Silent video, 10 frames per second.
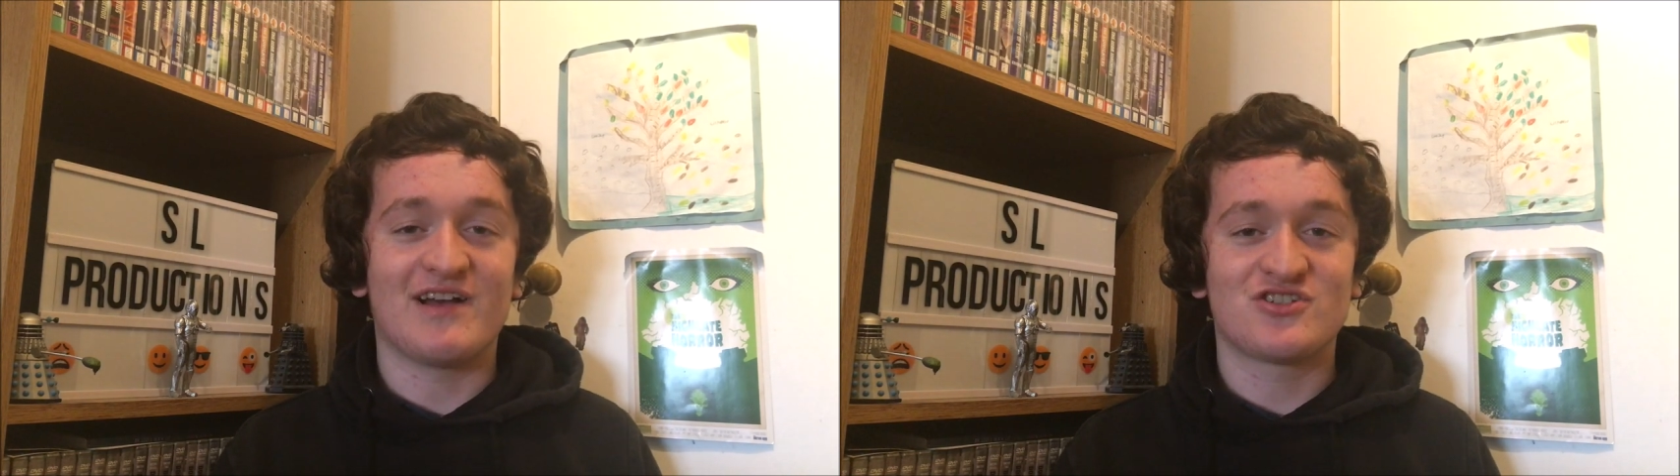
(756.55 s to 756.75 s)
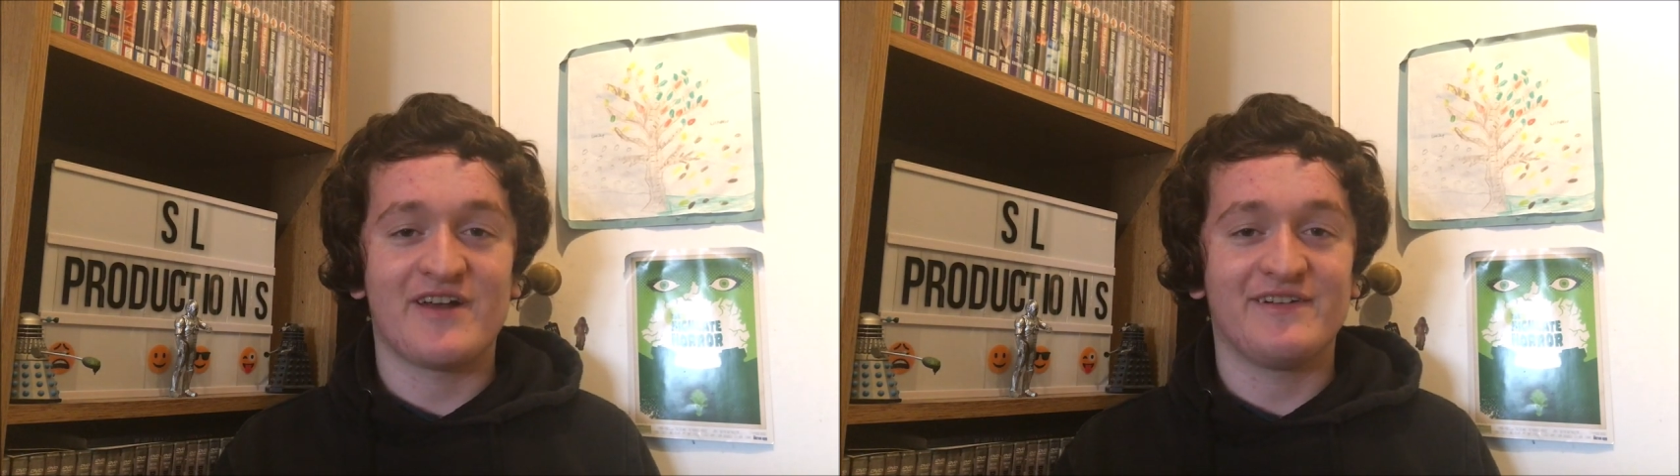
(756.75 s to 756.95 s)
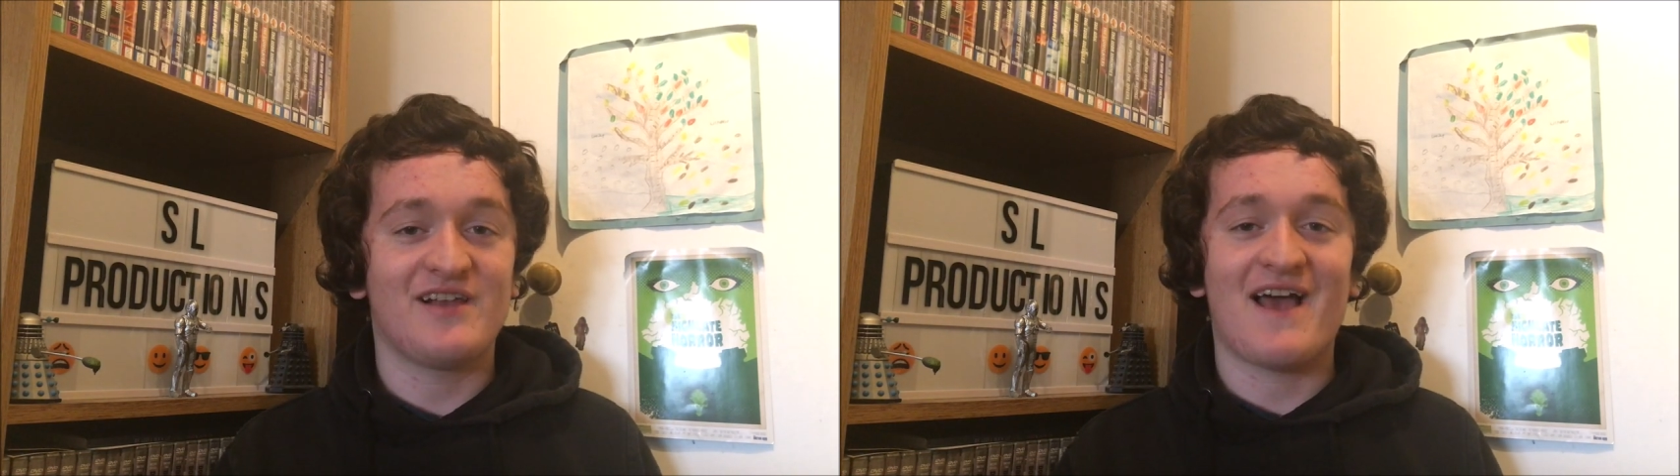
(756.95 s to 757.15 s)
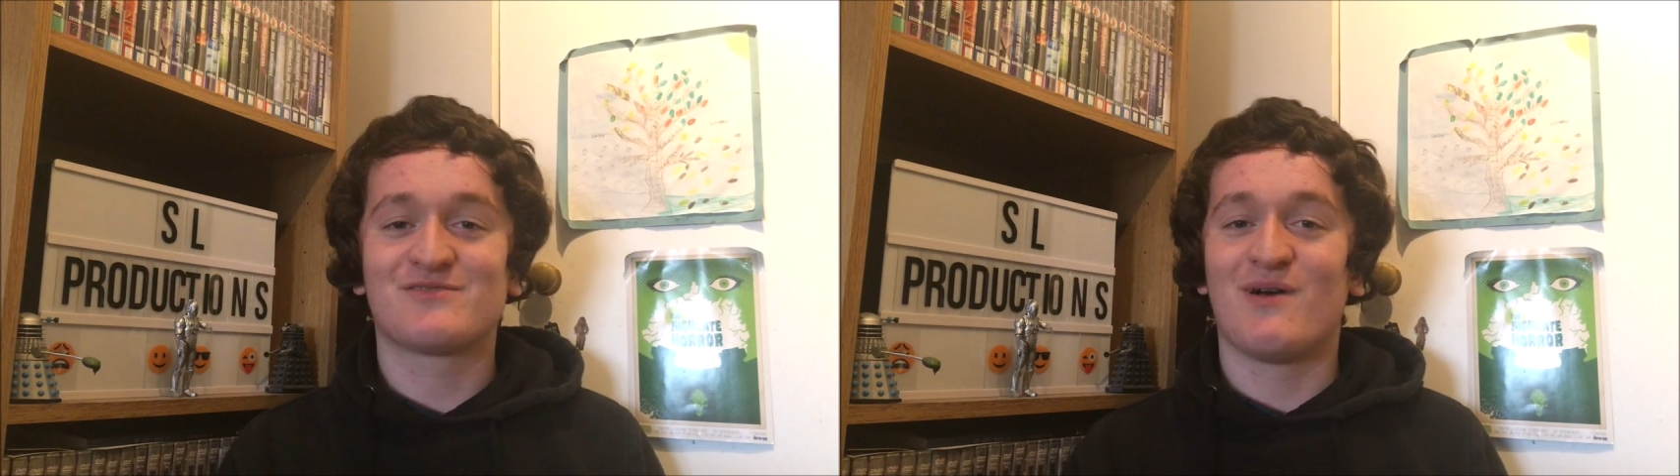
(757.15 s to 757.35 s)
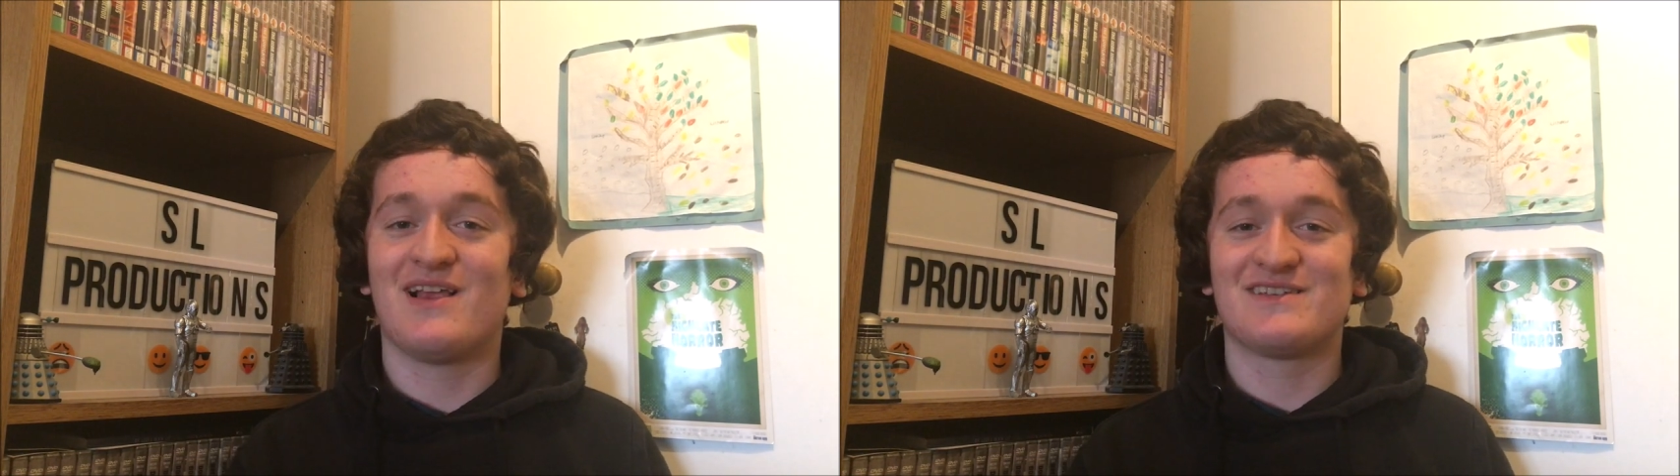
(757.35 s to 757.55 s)
that channel
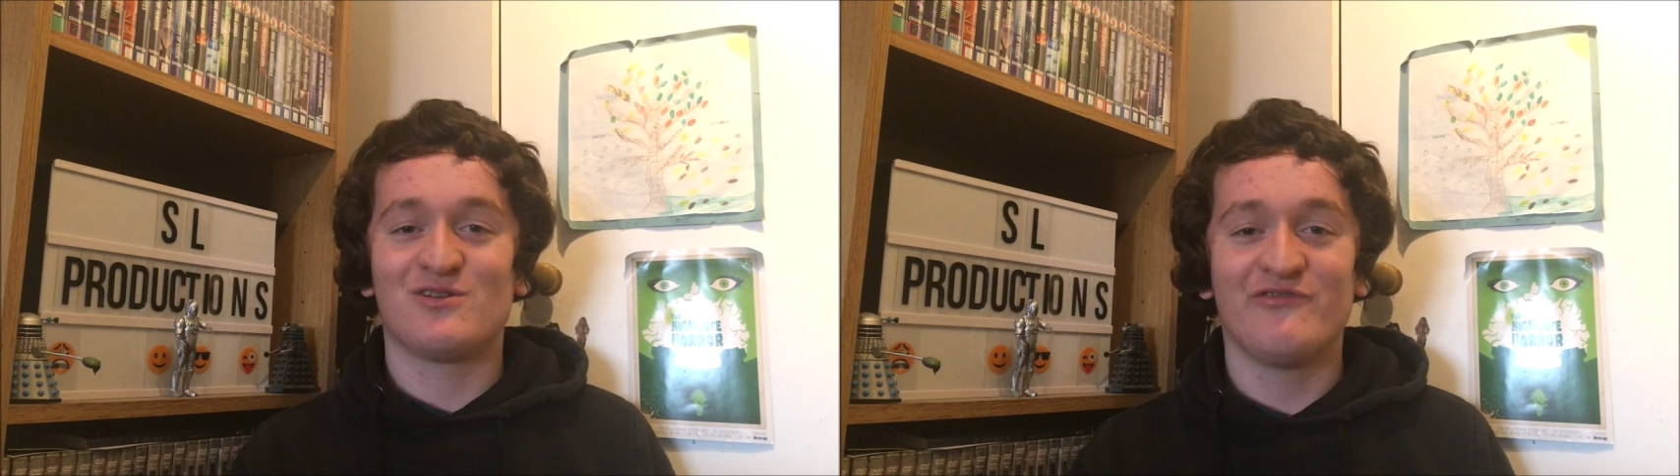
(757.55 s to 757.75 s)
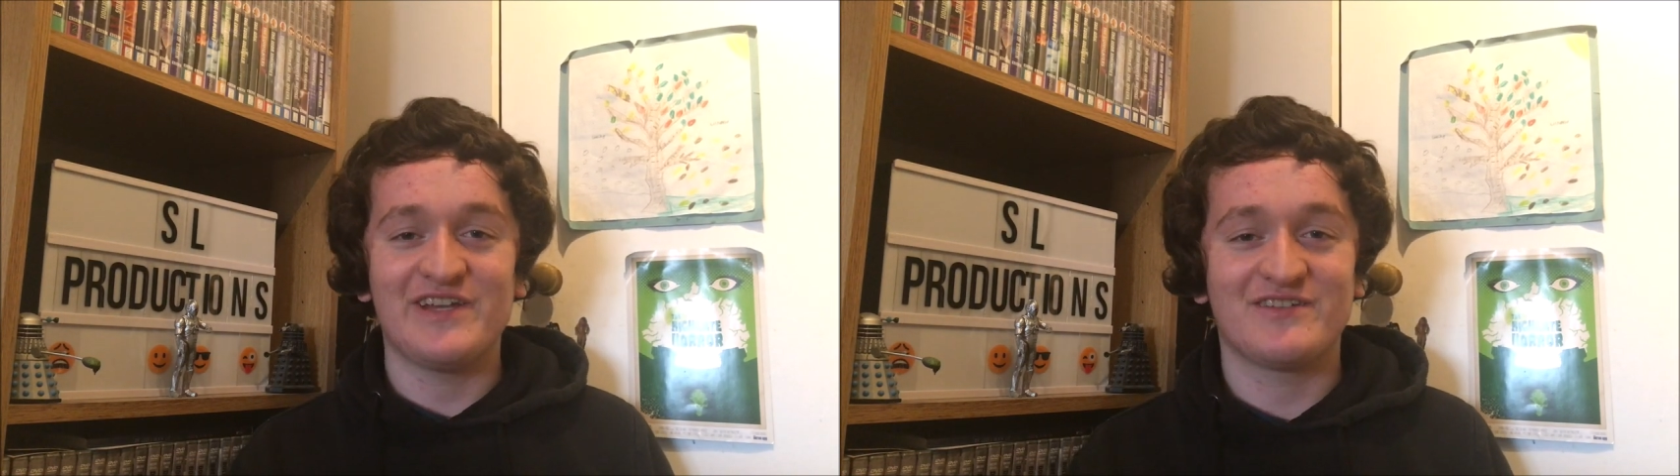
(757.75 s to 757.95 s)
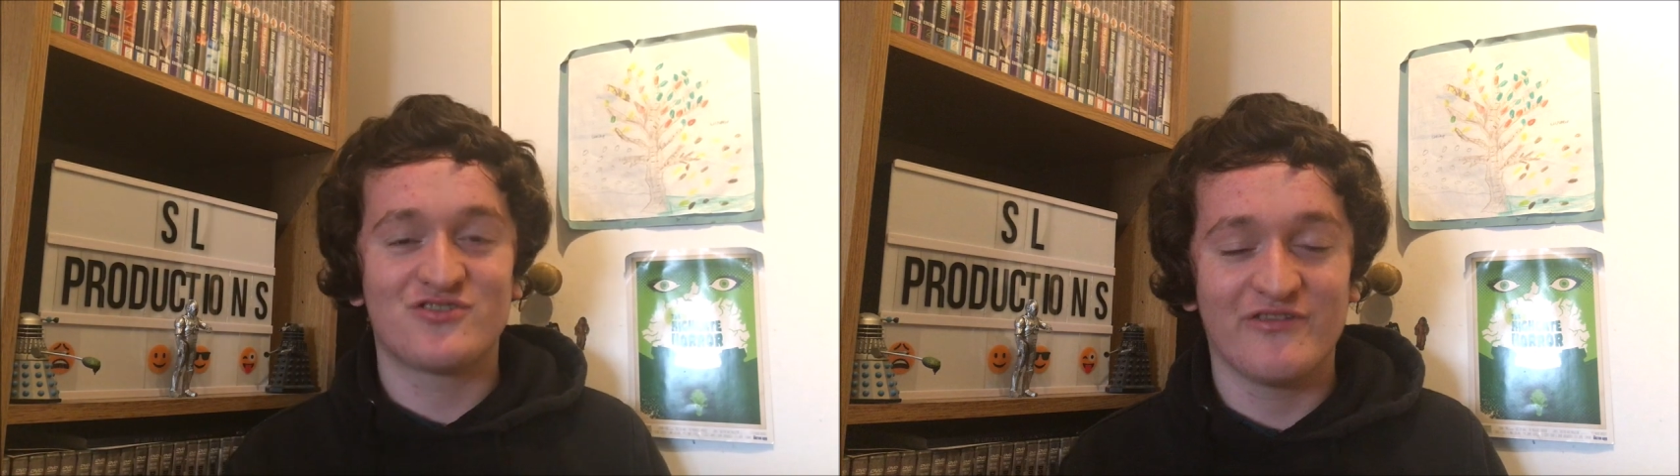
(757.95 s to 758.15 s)
as well as all the